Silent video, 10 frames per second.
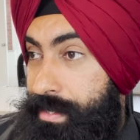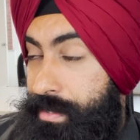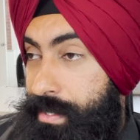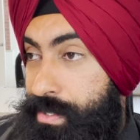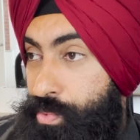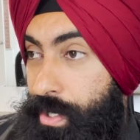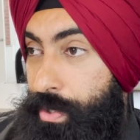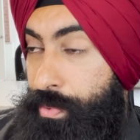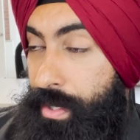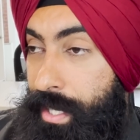this is where
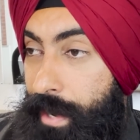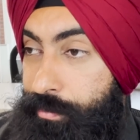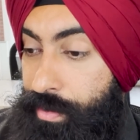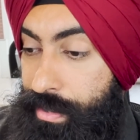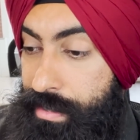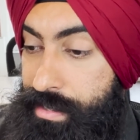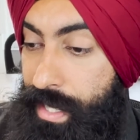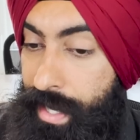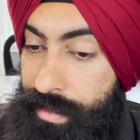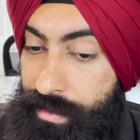you really have to
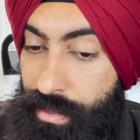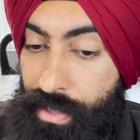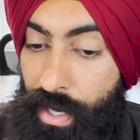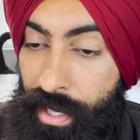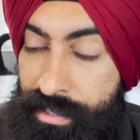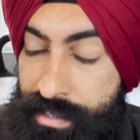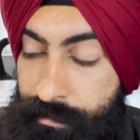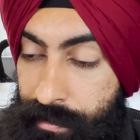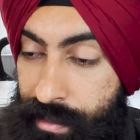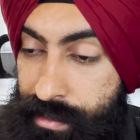understand the cause
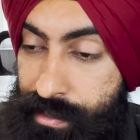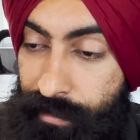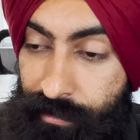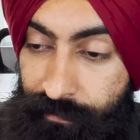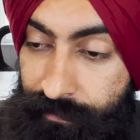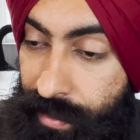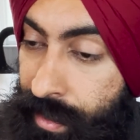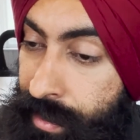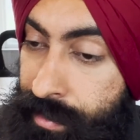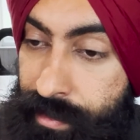because you have the
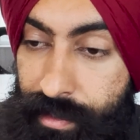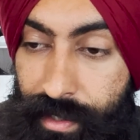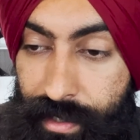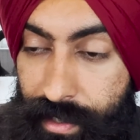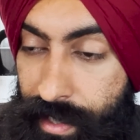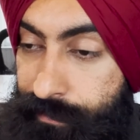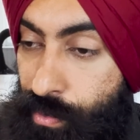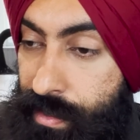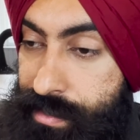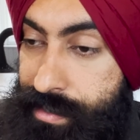Fed and
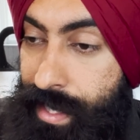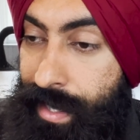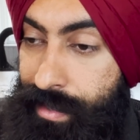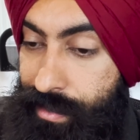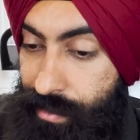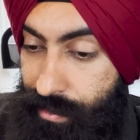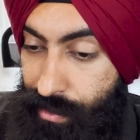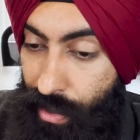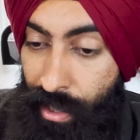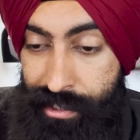everyone saying that the
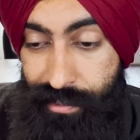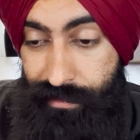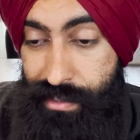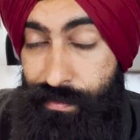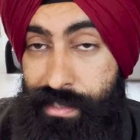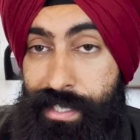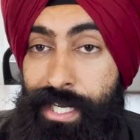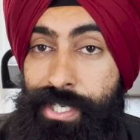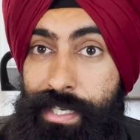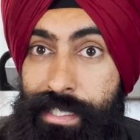cause of this
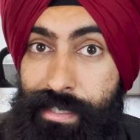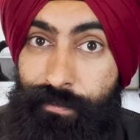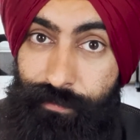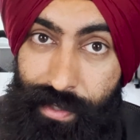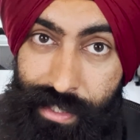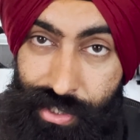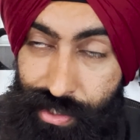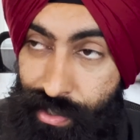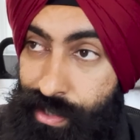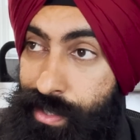recession is
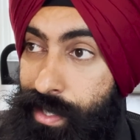inflation.